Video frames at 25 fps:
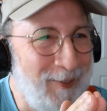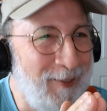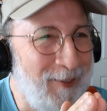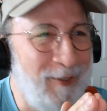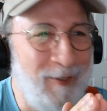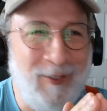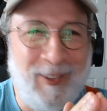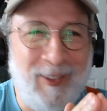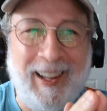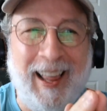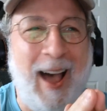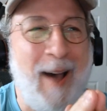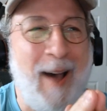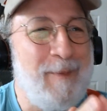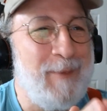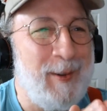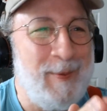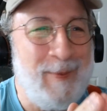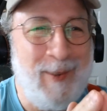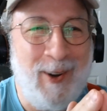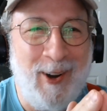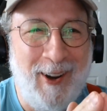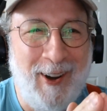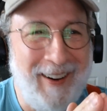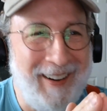Flap
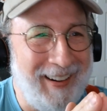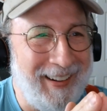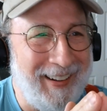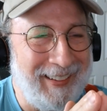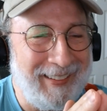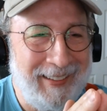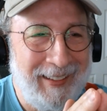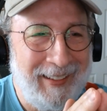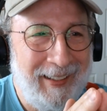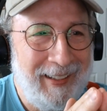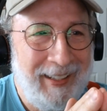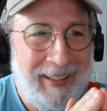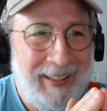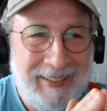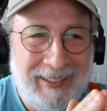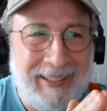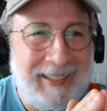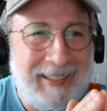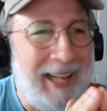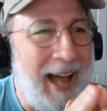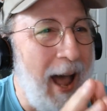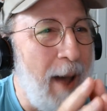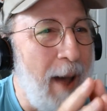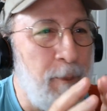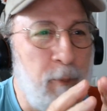them hard.
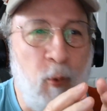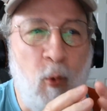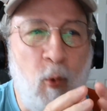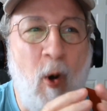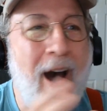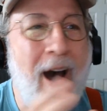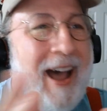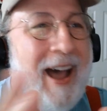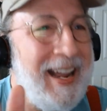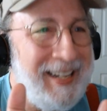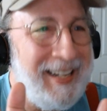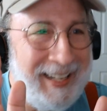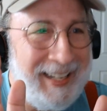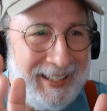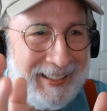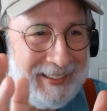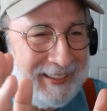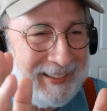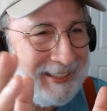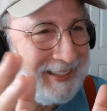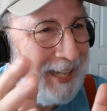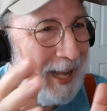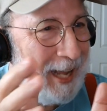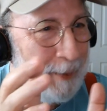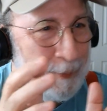Stop whining.
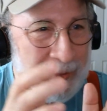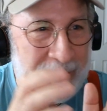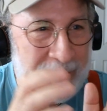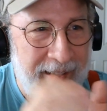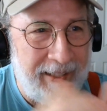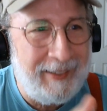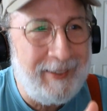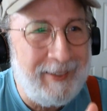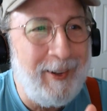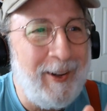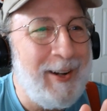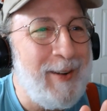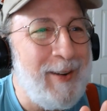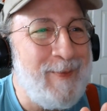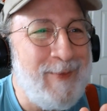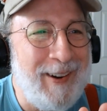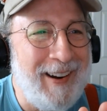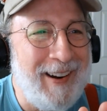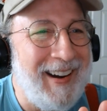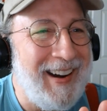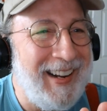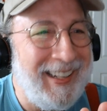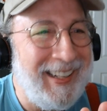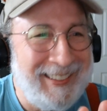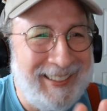Stop sitting on a
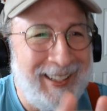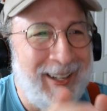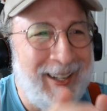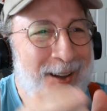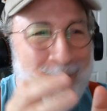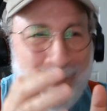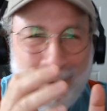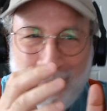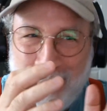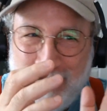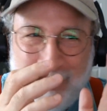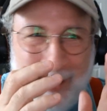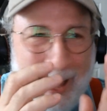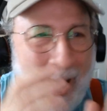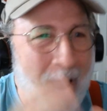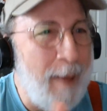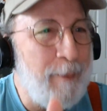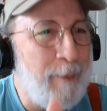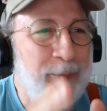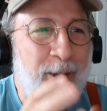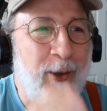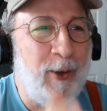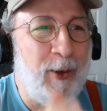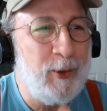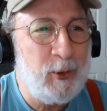branch.
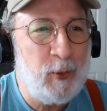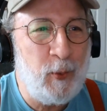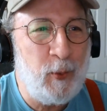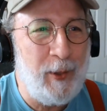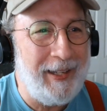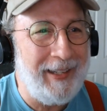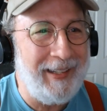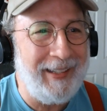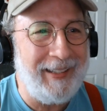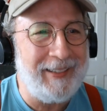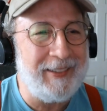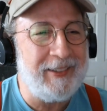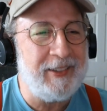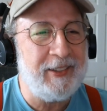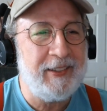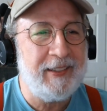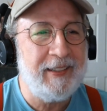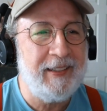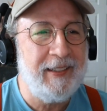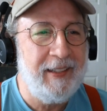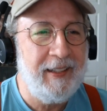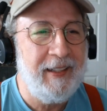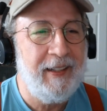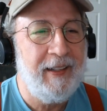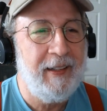Flap those wings.
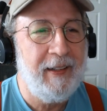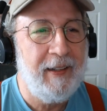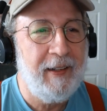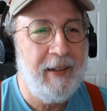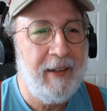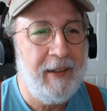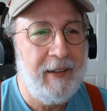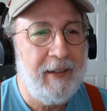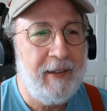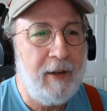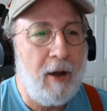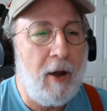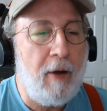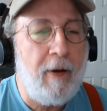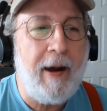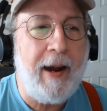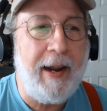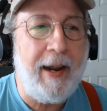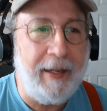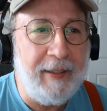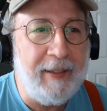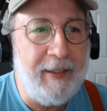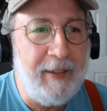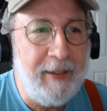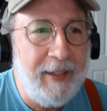All
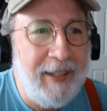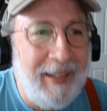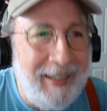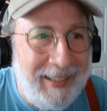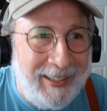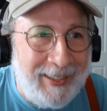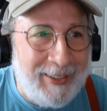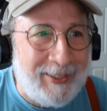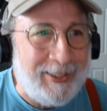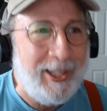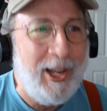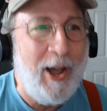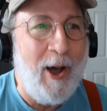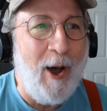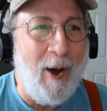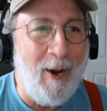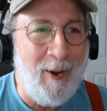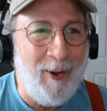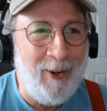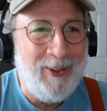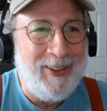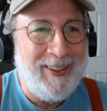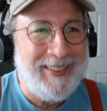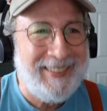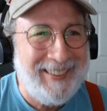right. So,
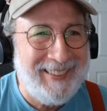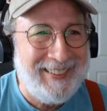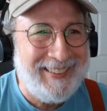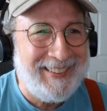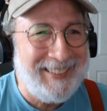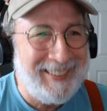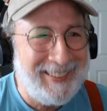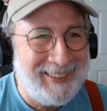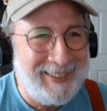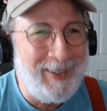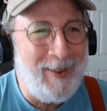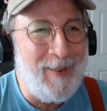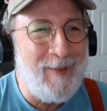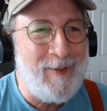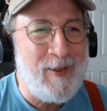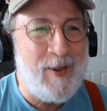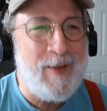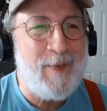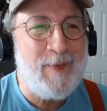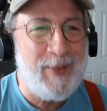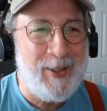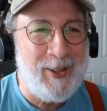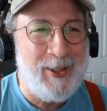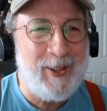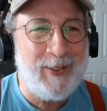so
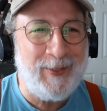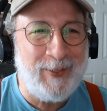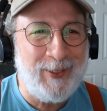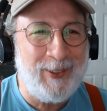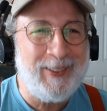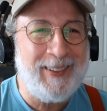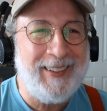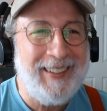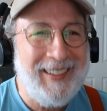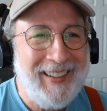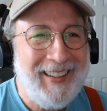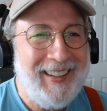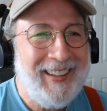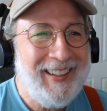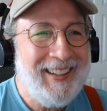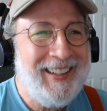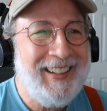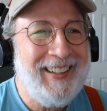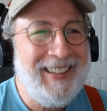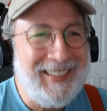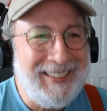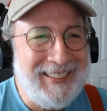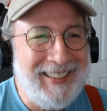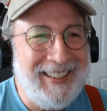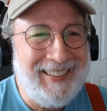from beautiful
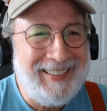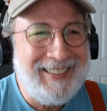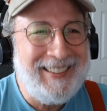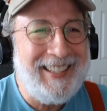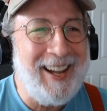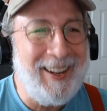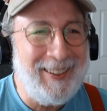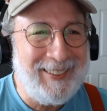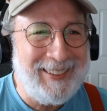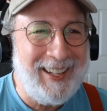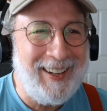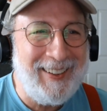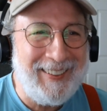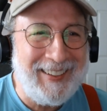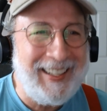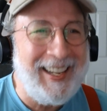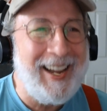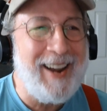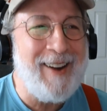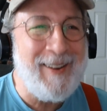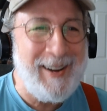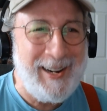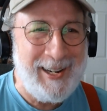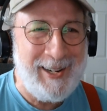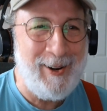downtown
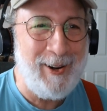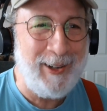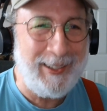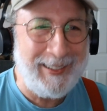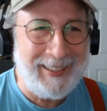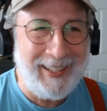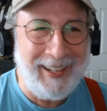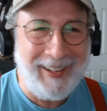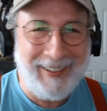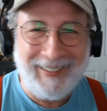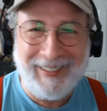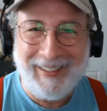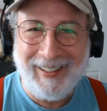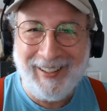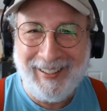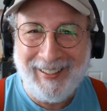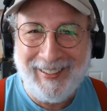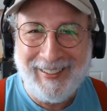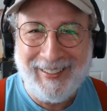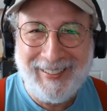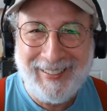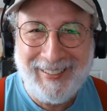Cary, North Carolina,